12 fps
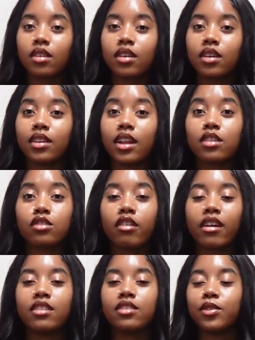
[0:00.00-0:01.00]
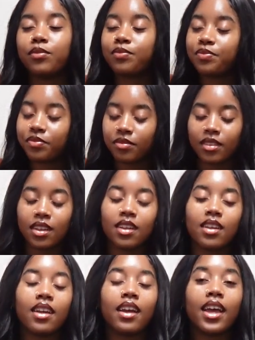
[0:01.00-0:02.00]
Cause that's crazy.
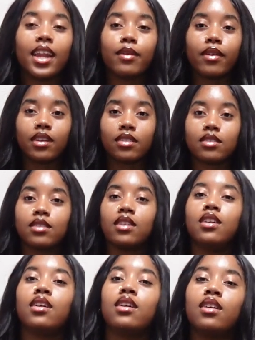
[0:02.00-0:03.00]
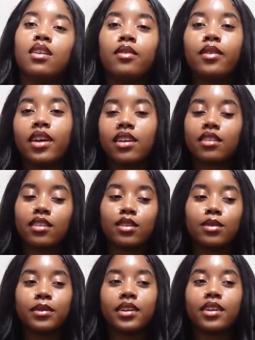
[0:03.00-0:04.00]
Anyways, we kissed a
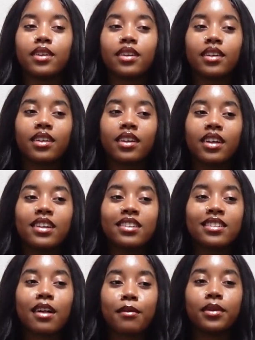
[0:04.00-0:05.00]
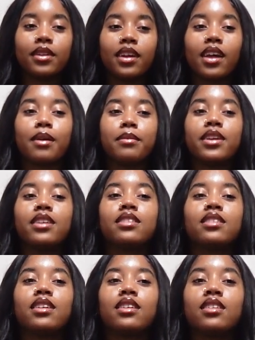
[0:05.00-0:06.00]
little bit. He stopped and looked at me. He
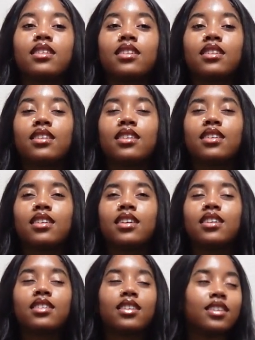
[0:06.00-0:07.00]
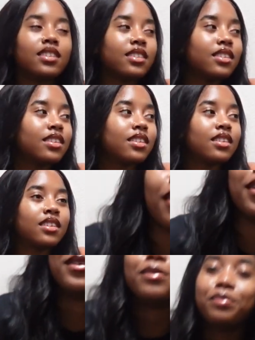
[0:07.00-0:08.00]
said, He says, hold on,